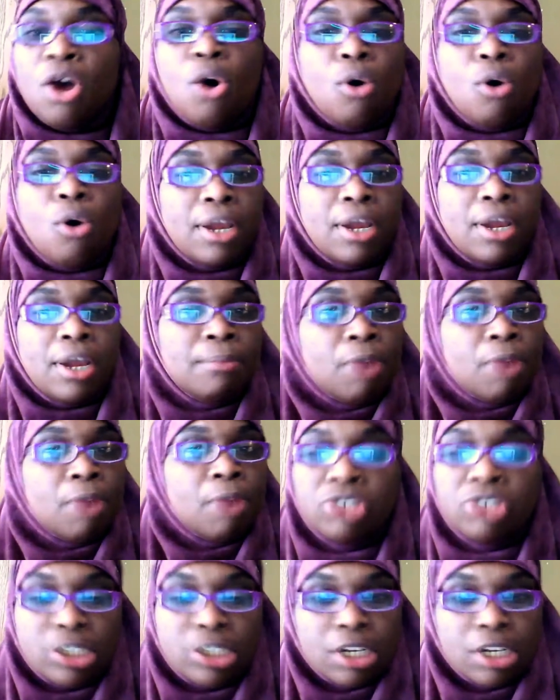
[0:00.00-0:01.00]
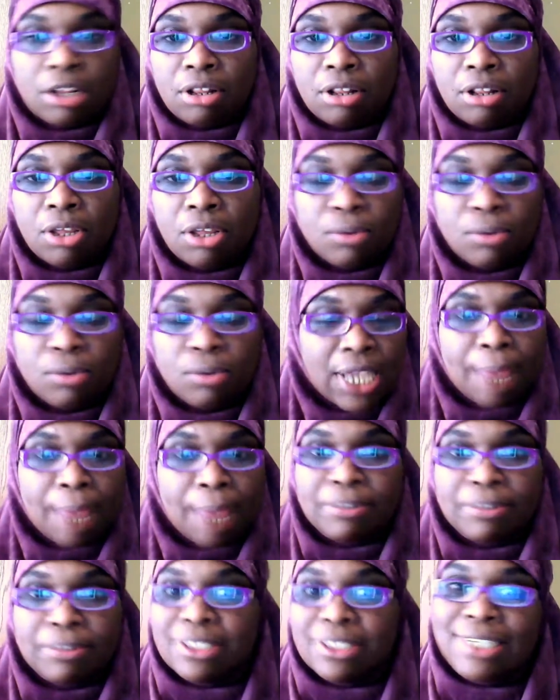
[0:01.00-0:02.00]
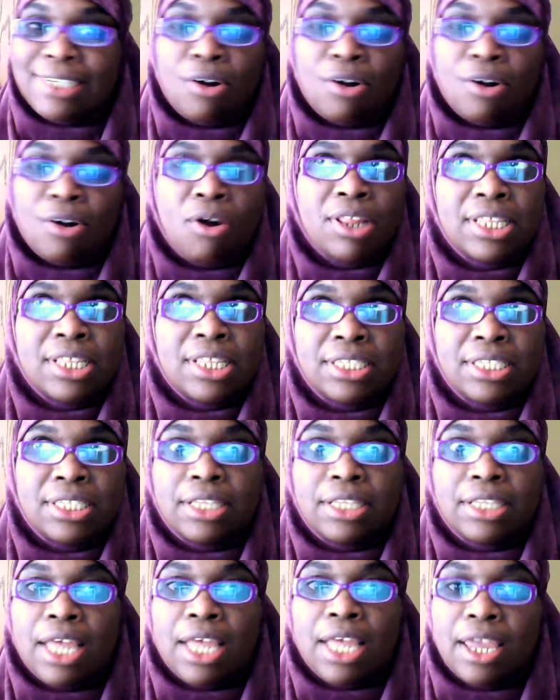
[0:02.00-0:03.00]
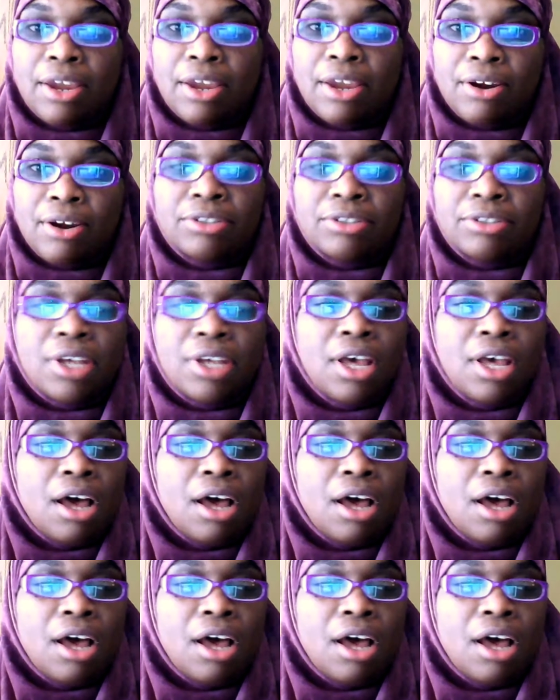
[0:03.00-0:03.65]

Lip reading: or emotional, which happens, it's like all these layers